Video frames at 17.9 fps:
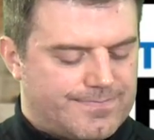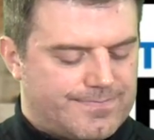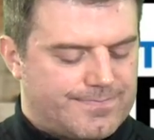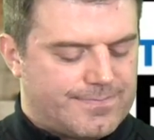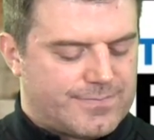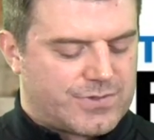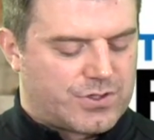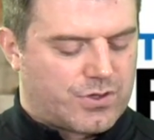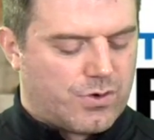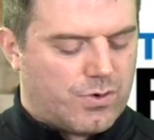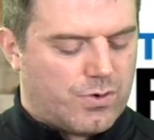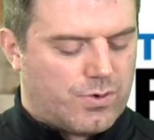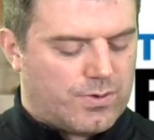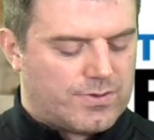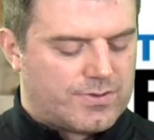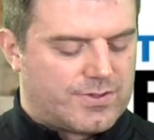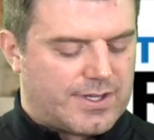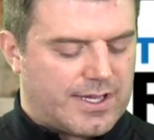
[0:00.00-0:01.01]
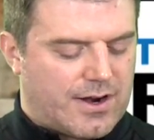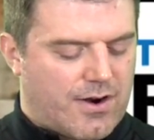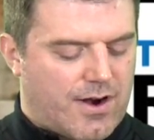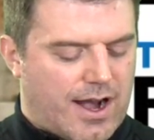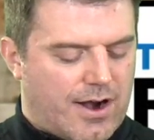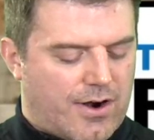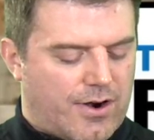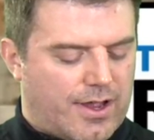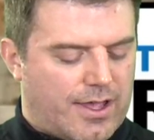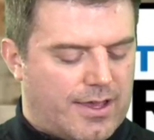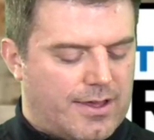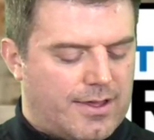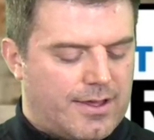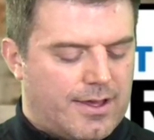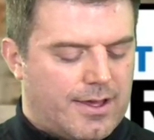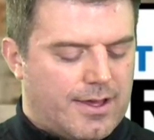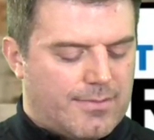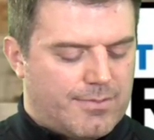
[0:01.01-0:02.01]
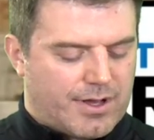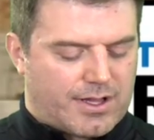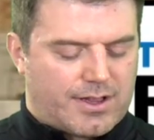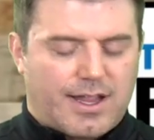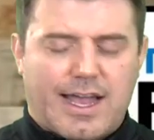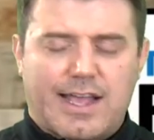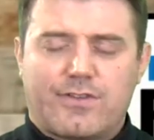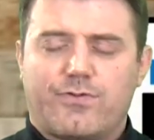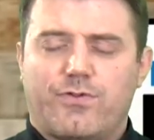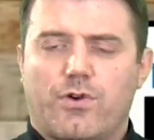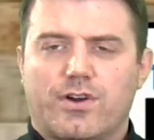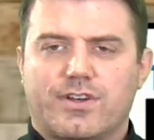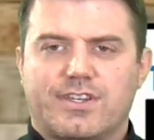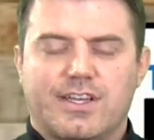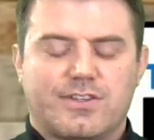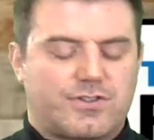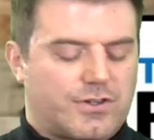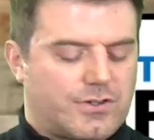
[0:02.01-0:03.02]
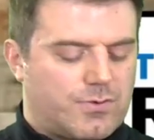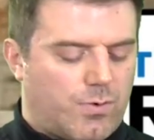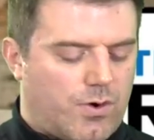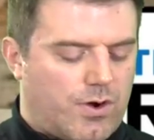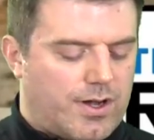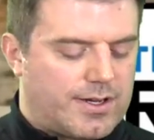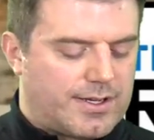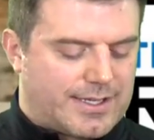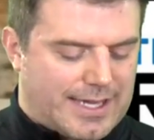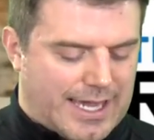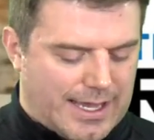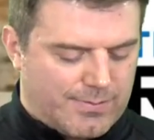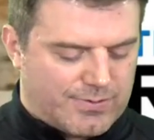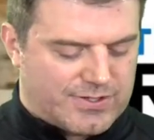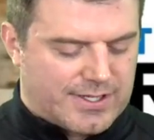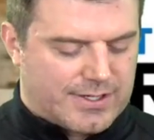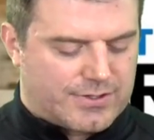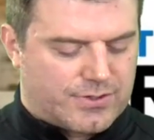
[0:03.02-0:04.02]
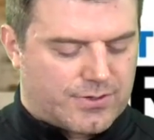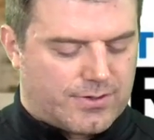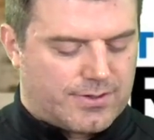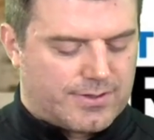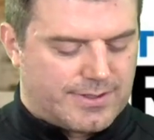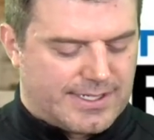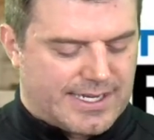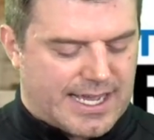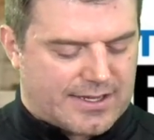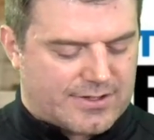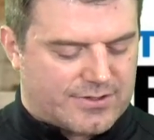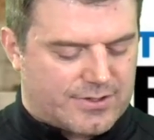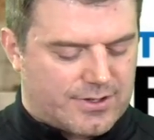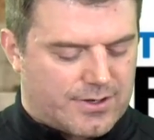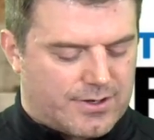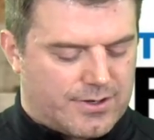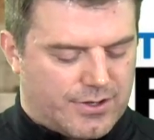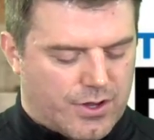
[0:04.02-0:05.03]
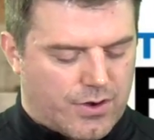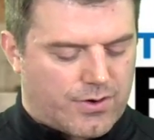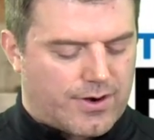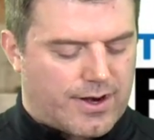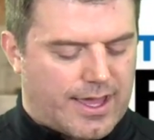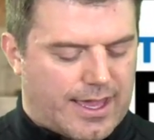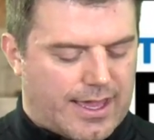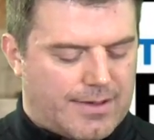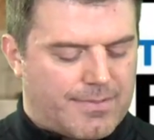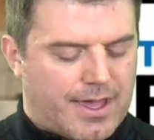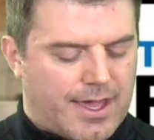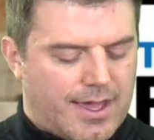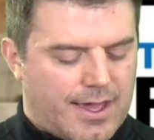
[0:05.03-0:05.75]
schools in our area. But Class 4 District 1, Cape Central, Dexter, Notre Dame,